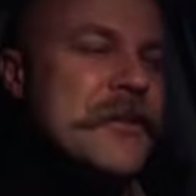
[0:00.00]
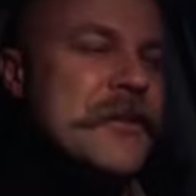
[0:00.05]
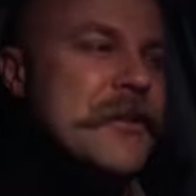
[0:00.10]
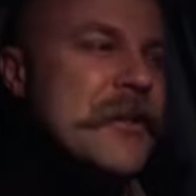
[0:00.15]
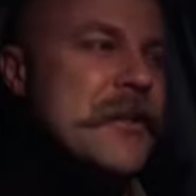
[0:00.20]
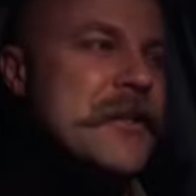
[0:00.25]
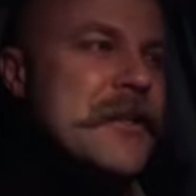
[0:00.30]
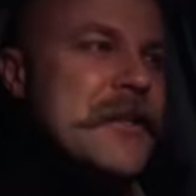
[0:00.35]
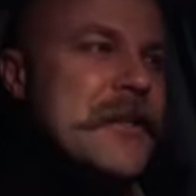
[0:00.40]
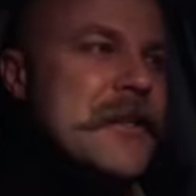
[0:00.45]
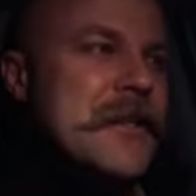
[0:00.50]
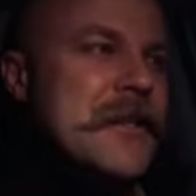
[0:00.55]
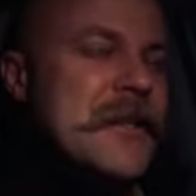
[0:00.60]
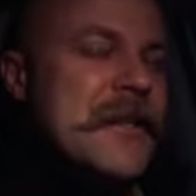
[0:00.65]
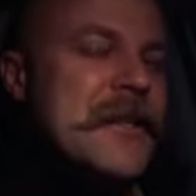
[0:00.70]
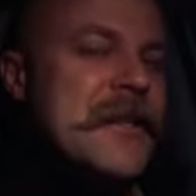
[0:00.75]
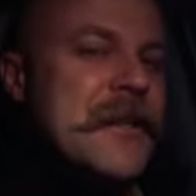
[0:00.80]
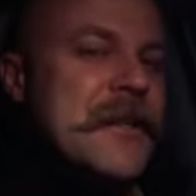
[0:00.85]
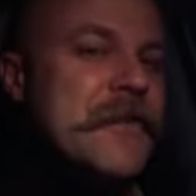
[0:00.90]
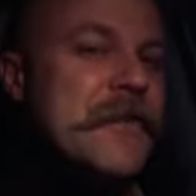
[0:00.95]
just to
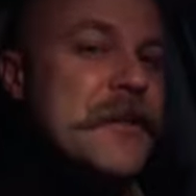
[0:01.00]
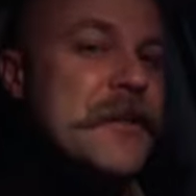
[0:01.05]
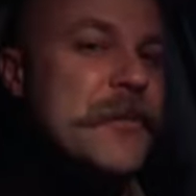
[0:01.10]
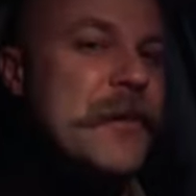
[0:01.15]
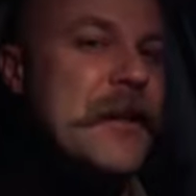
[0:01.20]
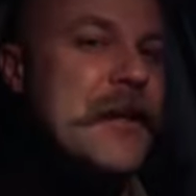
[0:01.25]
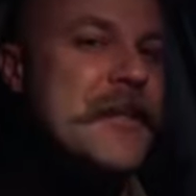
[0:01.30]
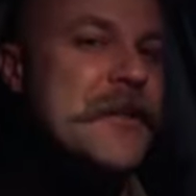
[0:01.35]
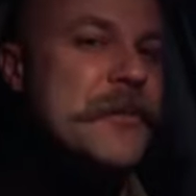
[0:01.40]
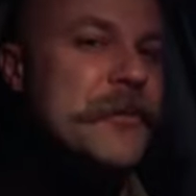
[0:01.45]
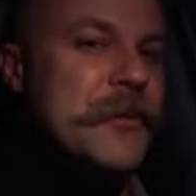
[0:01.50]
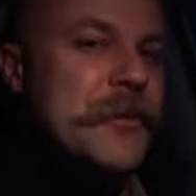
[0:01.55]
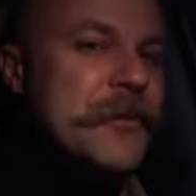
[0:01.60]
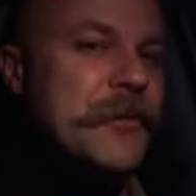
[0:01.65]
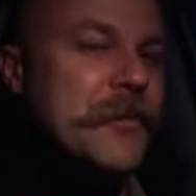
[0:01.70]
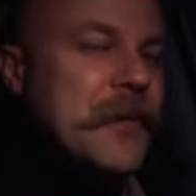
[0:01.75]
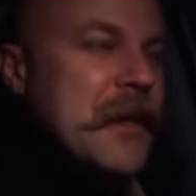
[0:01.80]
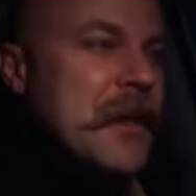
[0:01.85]
see if it's possible.